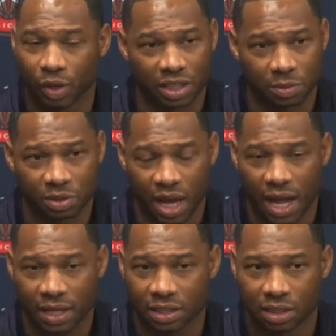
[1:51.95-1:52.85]
We hit some
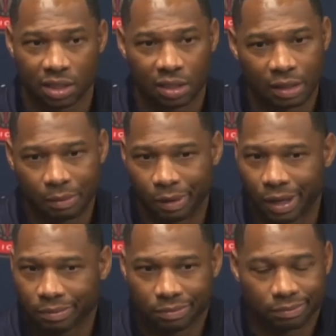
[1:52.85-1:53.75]
shots,
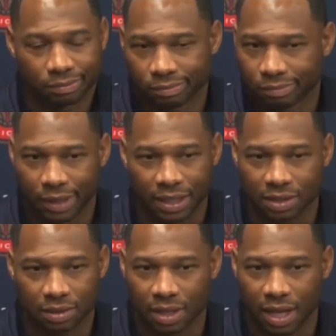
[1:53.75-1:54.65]
but
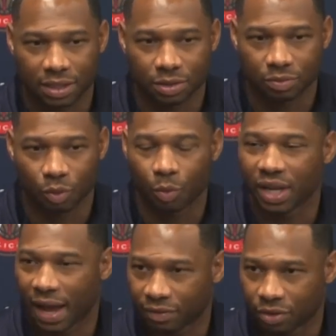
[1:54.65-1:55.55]
that's what
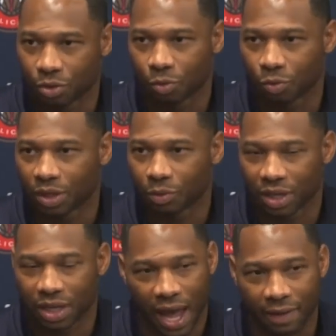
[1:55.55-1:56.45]
we have to do.
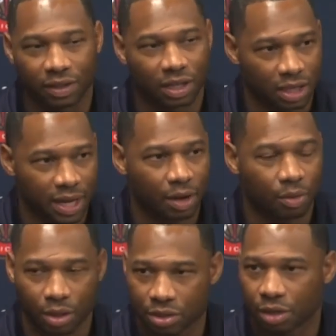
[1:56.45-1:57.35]
We have to cut down
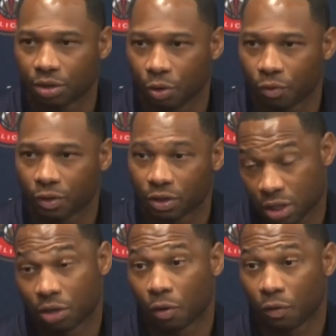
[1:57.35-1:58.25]
on the
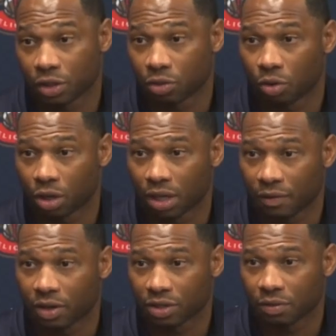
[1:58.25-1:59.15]
turnovers in order to
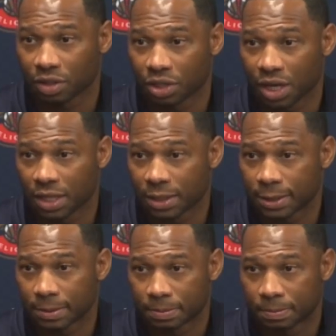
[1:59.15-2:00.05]
give ourselves a chance.